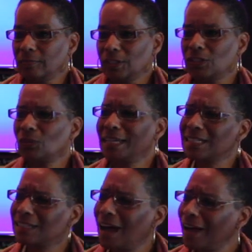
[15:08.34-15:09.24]
So
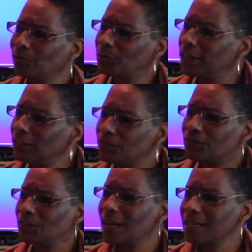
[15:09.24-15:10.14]
is God real
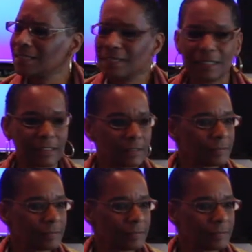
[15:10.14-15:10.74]
for us?